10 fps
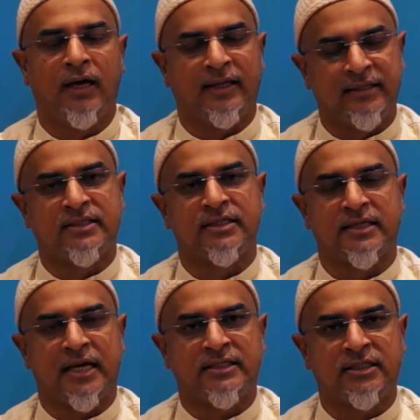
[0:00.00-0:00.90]
And this
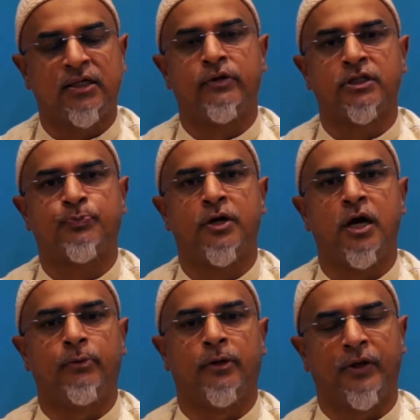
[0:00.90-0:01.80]
is a serious
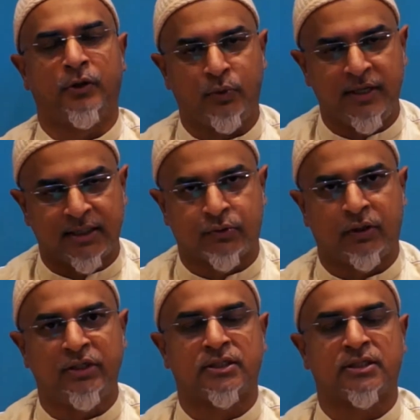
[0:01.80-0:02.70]
problem that we as
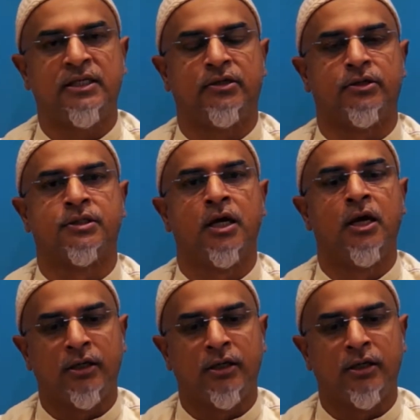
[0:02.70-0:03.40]
religious leaders